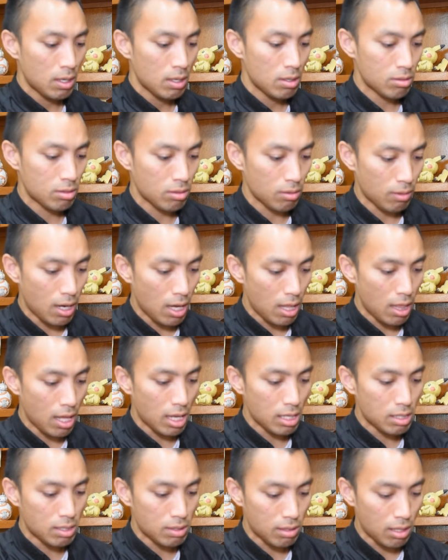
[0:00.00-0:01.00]
So
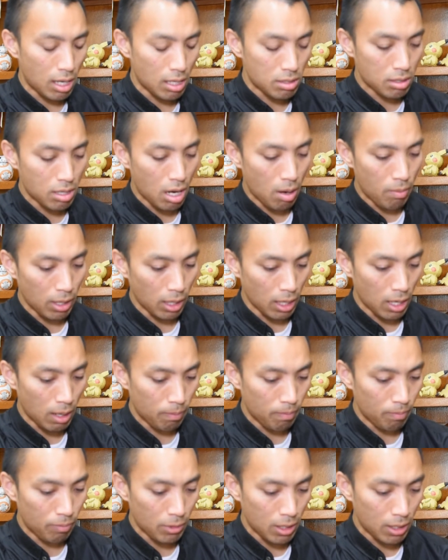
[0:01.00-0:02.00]
that's coming
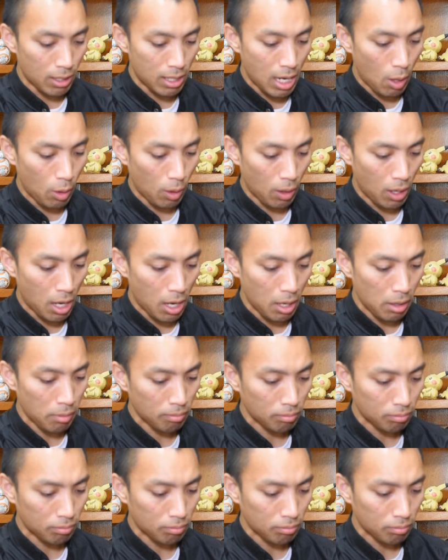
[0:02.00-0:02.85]
up down the line.